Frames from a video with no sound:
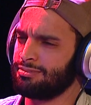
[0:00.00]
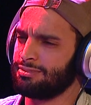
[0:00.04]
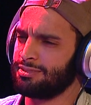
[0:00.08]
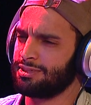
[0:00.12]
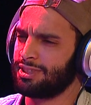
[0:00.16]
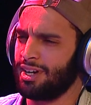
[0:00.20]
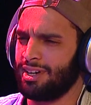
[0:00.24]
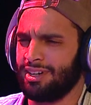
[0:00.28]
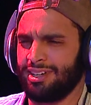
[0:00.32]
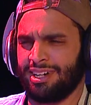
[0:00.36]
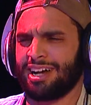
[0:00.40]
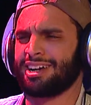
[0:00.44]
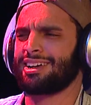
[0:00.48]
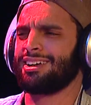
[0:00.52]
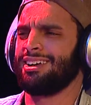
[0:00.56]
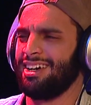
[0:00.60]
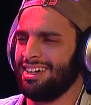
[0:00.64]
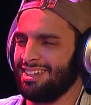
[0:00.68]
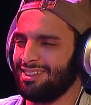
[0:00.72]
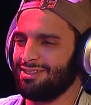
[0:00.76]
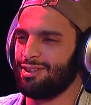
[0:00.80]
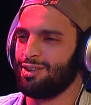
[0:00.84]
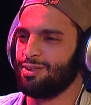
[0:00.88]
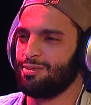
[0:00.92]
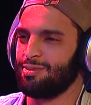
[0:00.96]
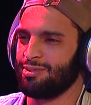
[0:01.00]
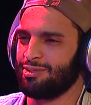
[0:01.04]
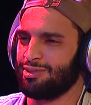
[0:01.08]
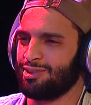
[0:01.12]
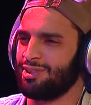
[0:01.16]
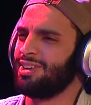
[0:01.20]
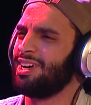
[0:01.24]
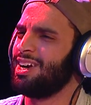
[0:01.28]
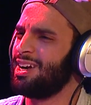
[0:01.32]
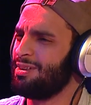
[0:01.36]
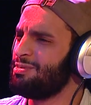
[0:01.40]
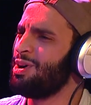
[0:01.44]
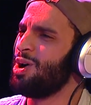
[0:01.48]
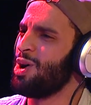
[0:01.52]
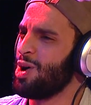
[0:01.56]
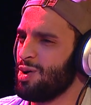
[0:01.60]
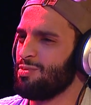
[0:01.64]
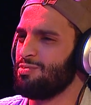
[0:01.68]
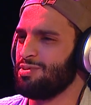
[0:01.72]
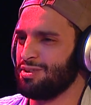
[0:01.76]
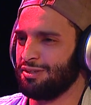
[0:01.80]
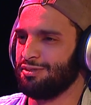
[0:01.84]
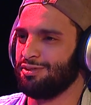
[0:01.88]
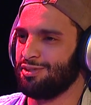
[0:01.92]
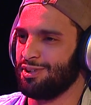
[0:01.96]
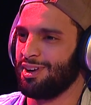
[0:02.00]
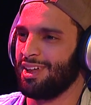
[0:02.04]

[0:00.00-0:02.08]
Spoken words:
sorry, not kind of hoping for. I'm hoping for